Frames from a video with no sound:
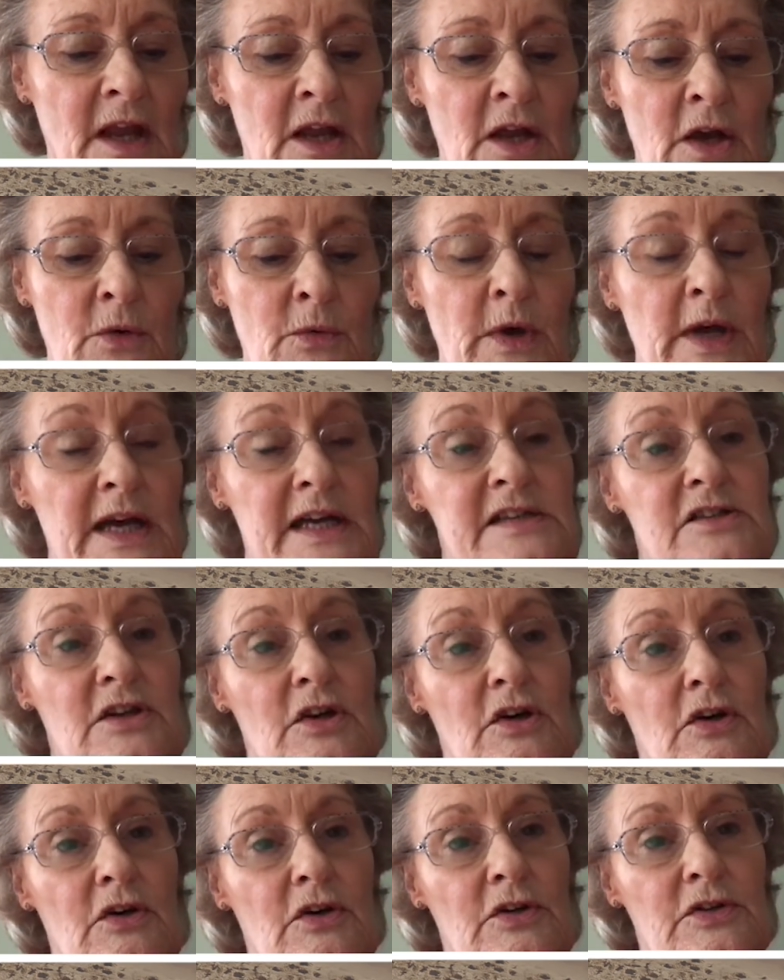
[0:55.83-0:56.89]
We ask
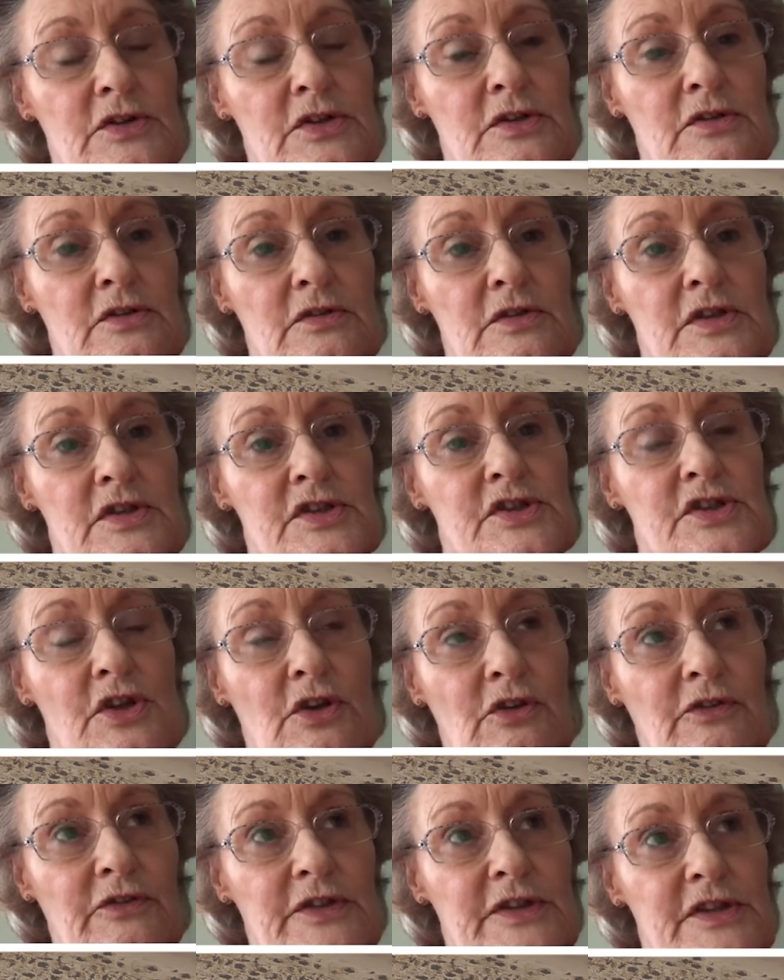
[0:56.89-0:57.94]
God to
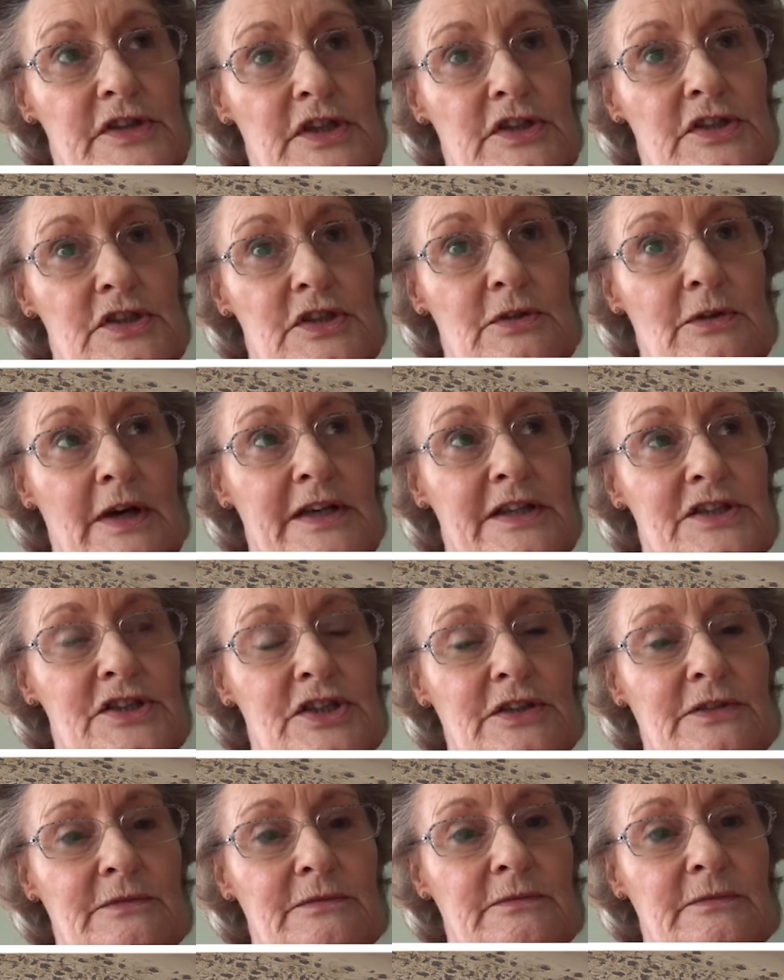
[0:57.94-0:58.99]
solve the
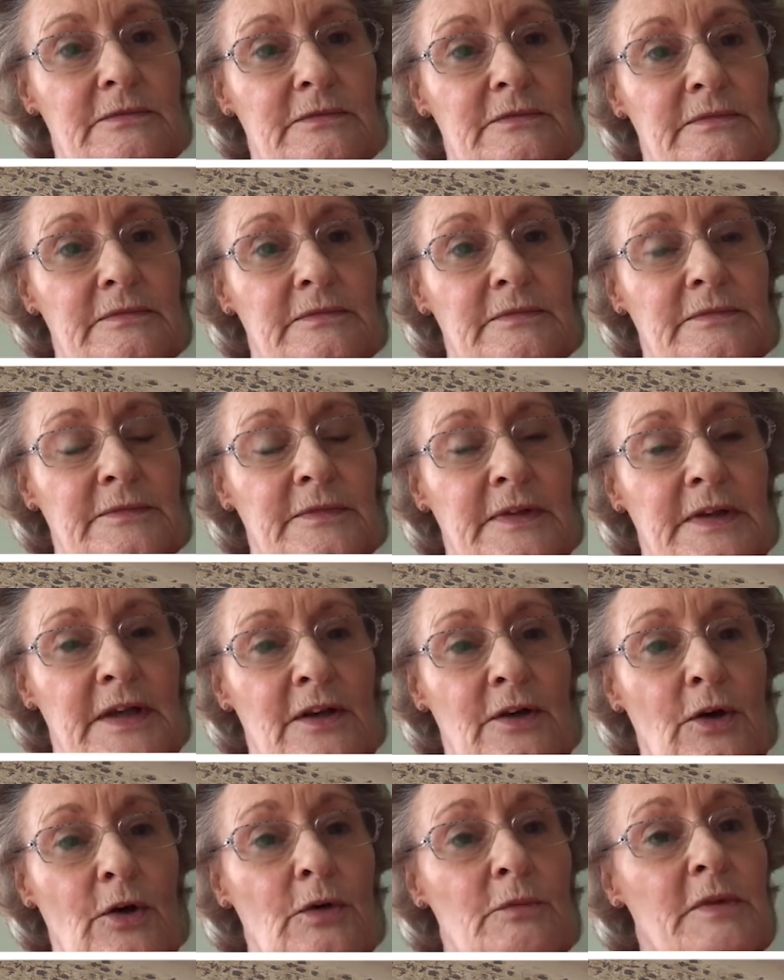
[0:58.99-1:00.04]
situation,
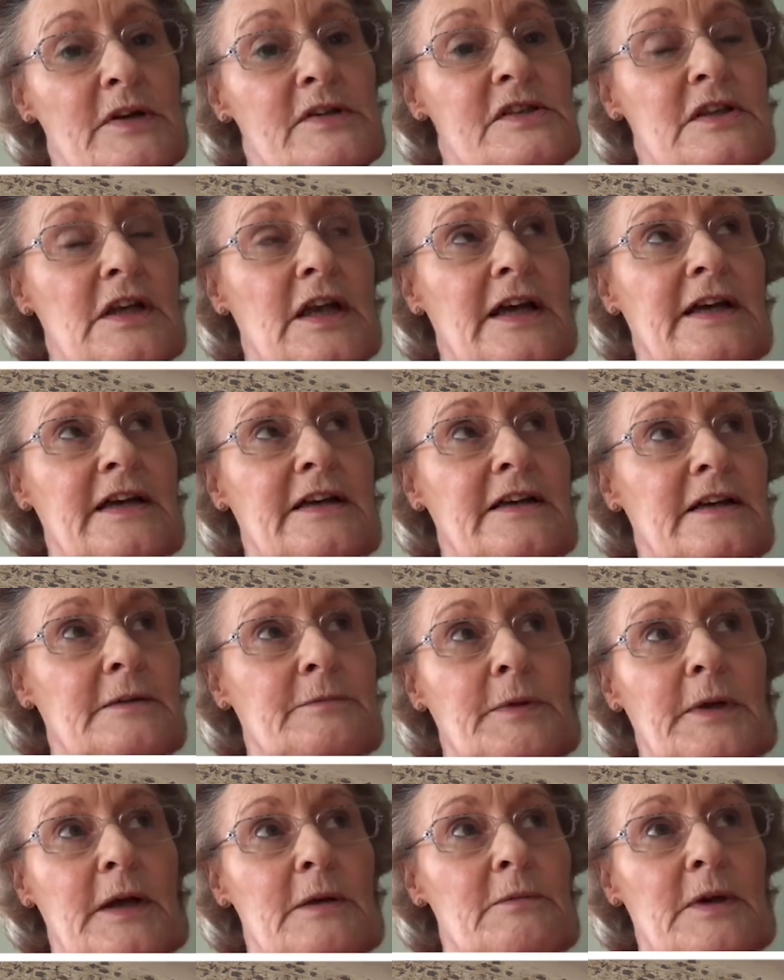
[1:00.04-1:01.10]
almost like a
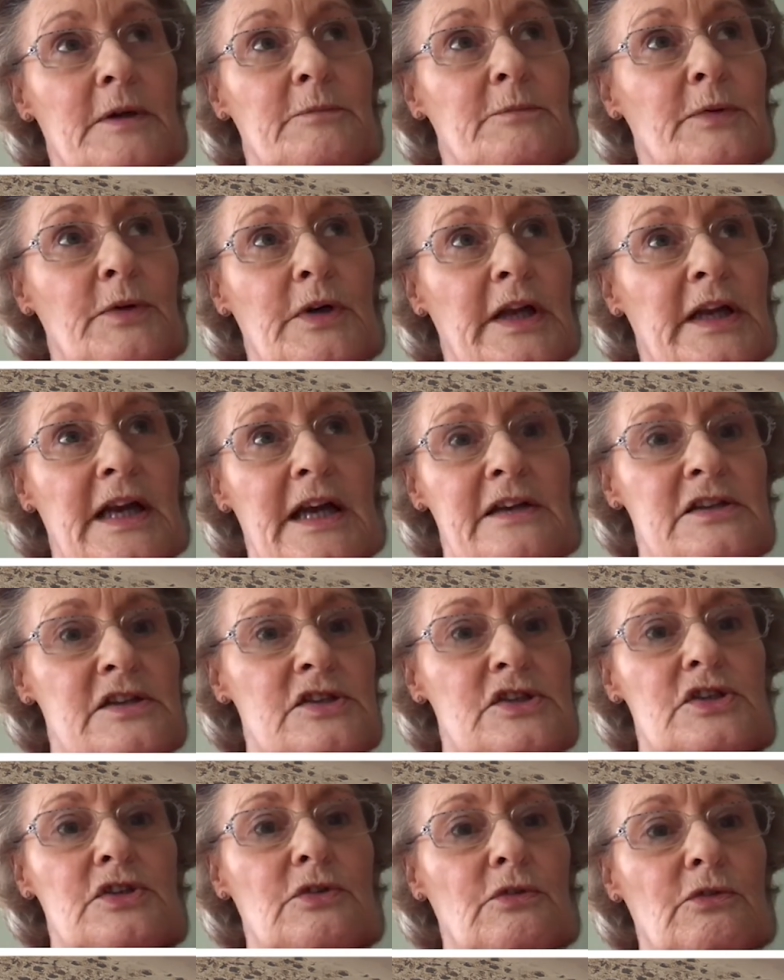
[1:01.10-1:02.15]
plumber pulling out a
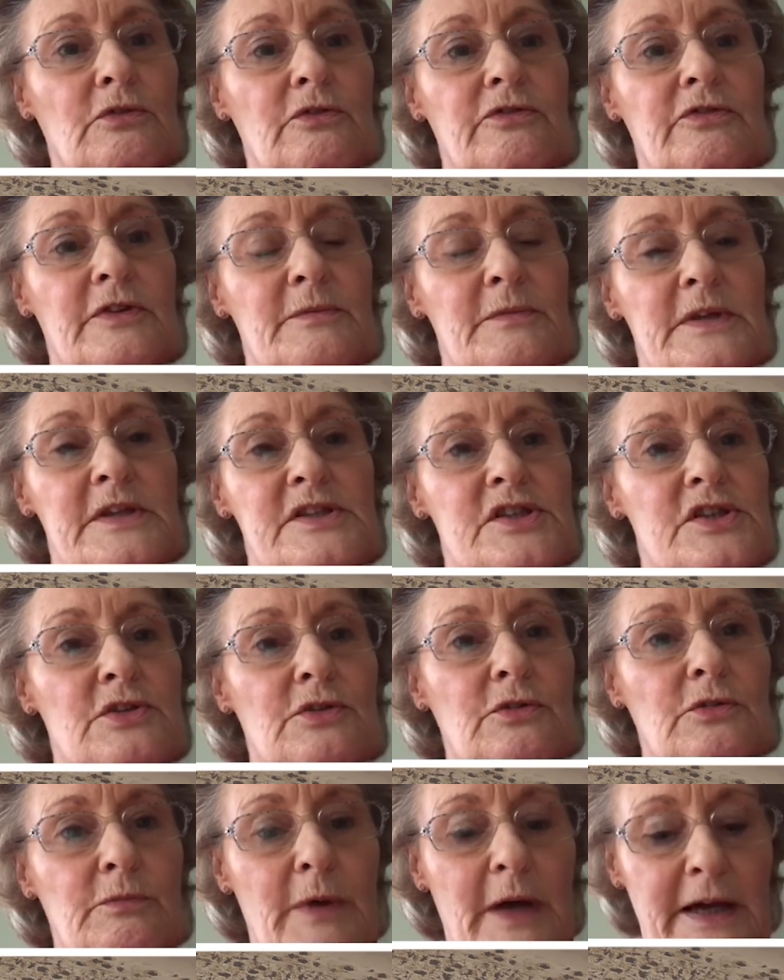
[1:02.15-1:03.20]
tool from his
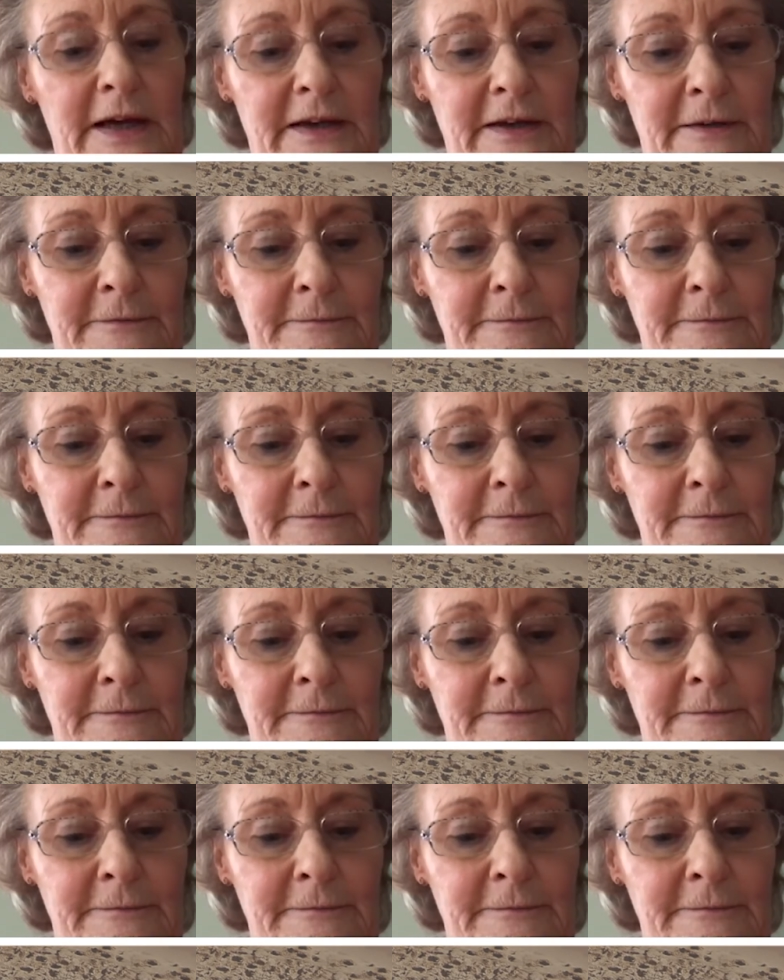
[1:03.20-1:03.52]
tool bag.